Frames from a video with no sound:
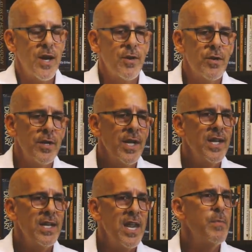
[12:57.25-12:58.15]
I heard
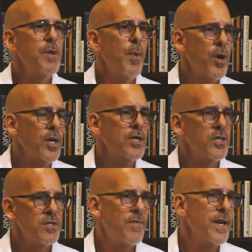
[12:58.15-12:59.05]
Neiman
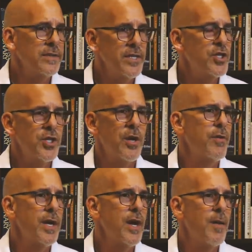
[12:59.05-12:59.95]
Marcus is finally
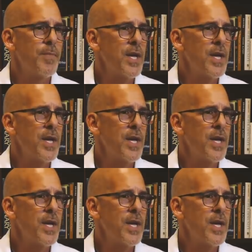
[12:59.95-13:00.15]
shuttering up.